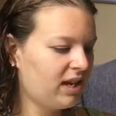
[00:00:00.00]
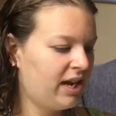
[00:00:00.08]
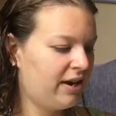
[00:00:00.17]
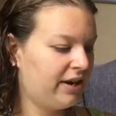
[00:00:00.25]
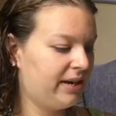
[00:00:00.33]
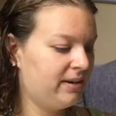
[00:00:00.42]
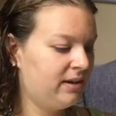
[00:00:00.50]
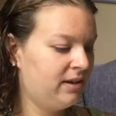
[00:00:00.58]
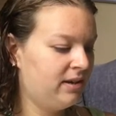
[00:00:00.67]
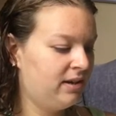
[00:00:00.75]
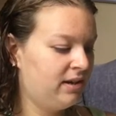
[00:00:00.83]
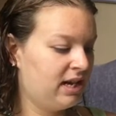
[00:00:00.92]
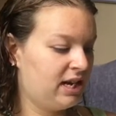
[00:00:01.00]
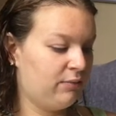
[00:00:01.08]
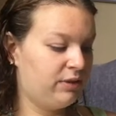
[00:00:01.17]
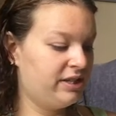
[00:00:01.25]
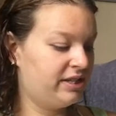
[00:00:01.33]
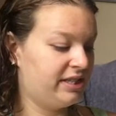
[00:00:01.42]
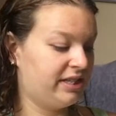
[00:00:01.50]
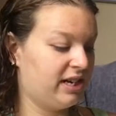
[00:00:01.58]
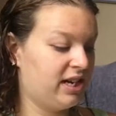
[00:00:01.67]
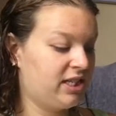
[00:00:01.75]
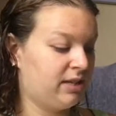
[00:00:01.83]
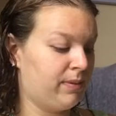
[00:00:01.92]
Harry, and what is the
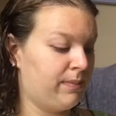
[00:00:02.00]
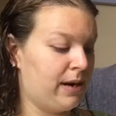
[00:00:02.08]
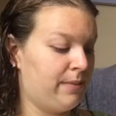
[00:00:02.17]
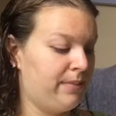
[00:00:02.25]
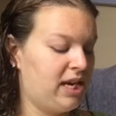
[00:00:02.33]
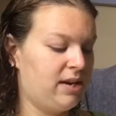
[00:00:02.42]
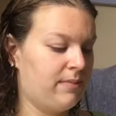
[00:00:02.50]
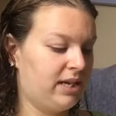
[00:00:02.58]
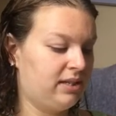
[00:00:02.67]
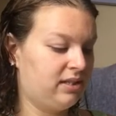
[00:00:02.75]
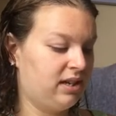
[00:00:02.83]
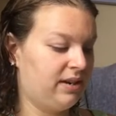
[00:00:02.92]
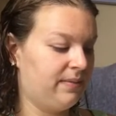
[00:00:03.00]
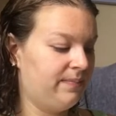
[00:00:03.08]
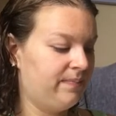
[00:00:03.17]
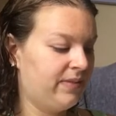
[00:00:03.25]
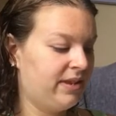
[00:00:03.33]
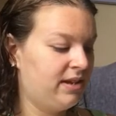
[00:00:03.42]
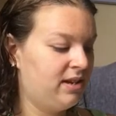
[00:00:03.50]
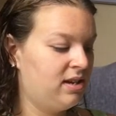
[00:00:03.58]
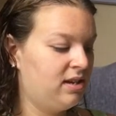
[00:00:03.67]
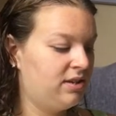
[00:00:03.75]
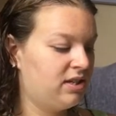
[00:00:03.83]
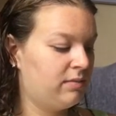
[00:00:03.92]
gossip about me and my son?
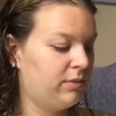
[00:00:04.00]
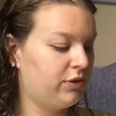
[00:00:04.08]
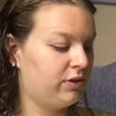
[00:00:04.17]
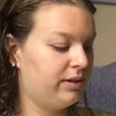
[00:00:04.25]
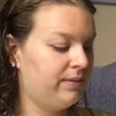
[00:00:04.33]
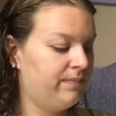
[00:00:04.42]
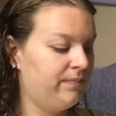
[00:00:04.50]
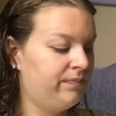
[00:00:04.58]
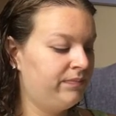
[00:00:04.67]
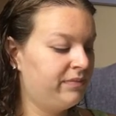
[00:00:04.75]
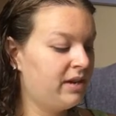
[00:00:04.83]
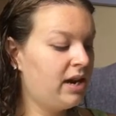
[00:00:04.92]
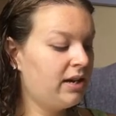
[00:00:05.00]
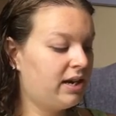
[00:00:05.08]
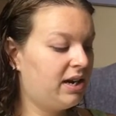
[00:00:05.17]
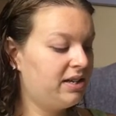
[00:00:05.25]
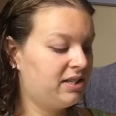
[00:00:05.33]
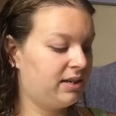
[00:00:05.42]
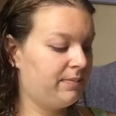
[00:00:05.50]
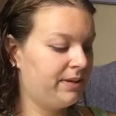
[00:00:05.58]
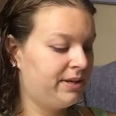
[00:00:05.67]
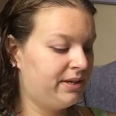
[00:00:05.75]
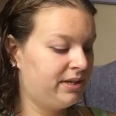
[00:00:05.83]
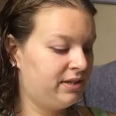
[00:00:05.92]
Dumbledore, not gossip,
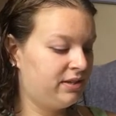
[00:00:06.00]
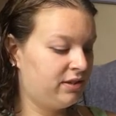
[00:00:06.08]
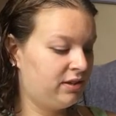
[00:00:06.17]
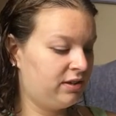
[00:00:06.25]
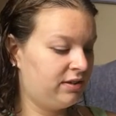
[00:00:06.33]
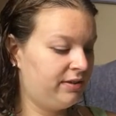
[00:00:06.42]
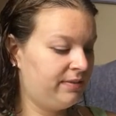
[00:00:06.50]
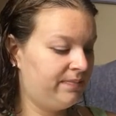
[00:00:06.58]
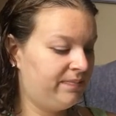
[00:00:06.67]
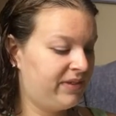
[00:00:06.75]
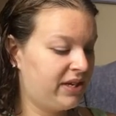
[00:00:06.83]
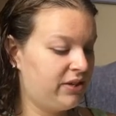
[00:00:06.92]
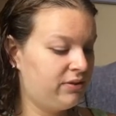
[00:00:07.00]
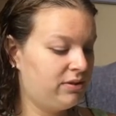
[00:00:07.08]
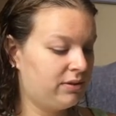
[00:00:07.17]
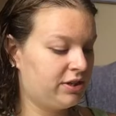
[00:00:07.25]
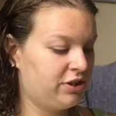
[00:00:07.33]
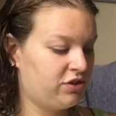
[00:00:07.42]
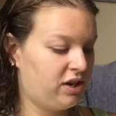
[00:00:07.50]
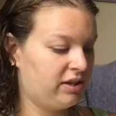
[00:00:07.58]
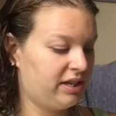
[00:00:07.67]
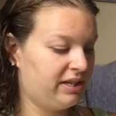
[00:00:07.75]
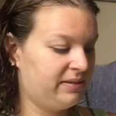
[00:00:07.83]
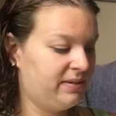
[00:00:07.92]
concern, that you two are
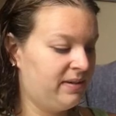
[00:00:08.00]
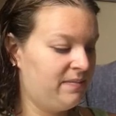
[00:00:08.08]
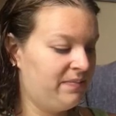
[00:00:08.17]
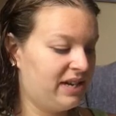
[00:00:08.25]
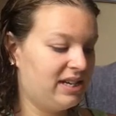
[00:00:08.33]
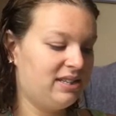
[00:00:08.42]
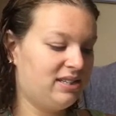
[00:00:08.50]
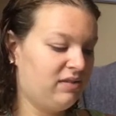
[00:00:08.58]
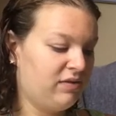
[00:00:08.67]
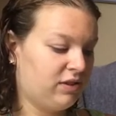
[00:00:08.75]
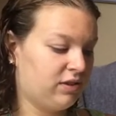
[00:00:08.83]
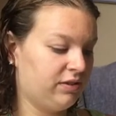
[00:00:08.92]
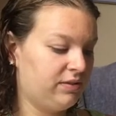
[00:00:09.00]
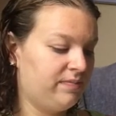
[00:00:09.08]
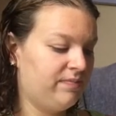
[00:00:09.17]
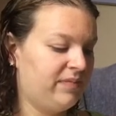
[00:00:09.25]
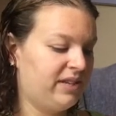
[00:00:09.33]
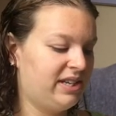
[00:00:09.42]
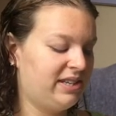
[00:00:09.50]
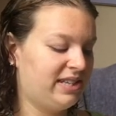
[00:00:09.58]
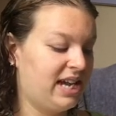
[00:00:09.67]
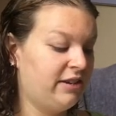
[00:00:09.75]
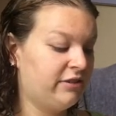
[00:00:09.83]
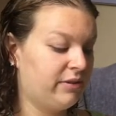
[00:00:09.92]
struggling, that he's difficult, that he is
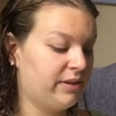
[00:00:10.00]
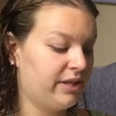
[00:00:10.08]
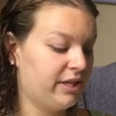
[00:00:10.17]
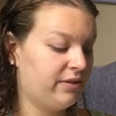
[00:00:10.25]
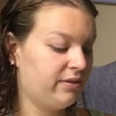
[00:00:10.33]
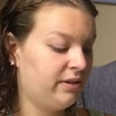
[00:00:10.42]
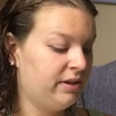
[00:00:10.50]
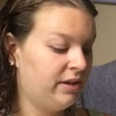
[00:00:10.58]
angry with you.